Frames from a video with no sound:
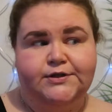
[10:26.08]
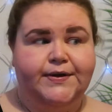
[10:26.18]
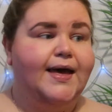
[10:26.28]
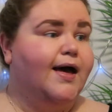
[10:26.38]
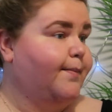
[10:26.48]
So
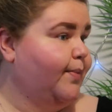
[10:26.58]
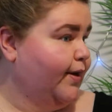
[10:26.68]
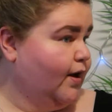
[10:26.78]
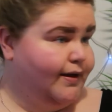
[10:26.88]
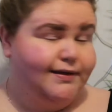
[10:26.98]
yeah,
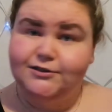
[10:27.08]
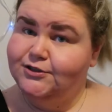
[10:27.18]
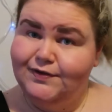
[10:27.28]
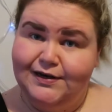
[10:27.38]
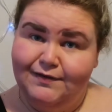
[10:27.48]
but I
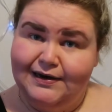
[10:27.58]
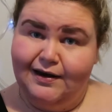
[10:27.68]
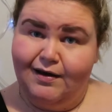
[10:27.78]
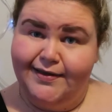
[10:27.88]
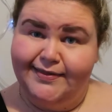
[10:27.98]
actually really
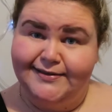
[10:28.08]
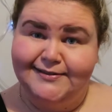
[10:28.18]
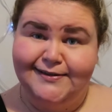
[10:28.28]
like this.